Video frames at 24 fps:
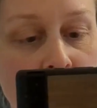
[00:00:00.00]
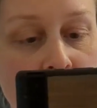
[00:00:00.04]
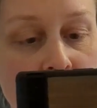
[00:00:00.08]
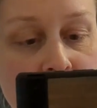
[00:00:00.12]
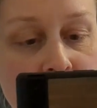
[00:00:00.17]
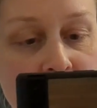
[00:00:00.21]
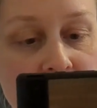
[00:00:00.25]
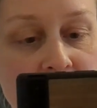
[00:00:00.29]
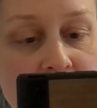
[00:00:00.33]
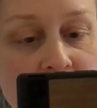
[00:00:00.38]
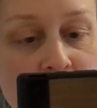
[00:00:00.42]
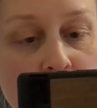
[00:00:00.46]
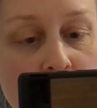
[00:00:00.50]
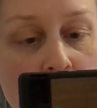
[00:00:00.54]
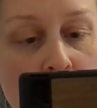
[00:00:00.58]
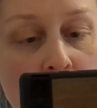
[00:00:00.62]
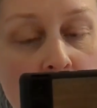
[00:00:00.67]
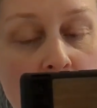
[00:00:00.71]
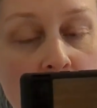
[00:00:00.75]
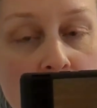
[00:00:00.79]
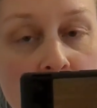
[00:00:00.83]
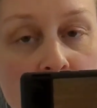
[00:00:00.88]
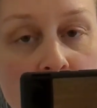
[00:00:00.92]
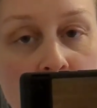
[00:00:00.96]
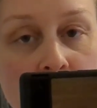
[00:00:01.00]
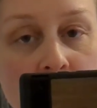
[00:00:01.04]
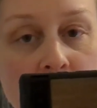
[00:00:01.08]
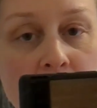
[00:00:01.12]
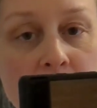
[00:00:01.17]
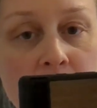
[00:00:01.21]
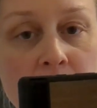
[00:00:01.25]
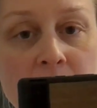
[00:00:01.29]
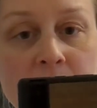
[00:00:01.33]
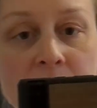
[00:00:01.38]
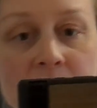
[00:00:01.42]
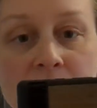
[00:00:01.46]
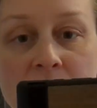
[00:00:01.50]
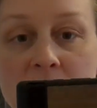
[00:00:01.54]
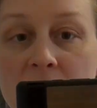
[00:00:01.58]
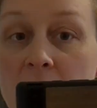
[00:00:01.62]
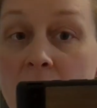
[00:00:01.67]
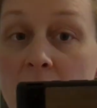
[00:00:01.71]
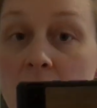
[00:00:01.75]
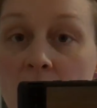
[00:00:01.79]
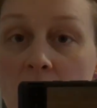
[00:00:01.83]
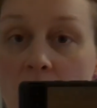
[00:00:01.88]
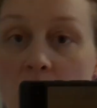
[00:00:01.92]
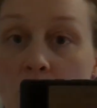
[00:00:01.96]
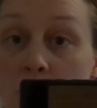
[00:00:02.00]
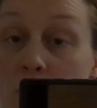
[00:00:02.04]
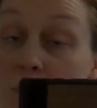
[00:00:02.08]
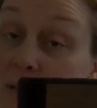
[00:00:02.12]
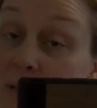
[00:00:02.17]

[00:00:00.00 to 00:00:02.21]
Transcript: is pulling because the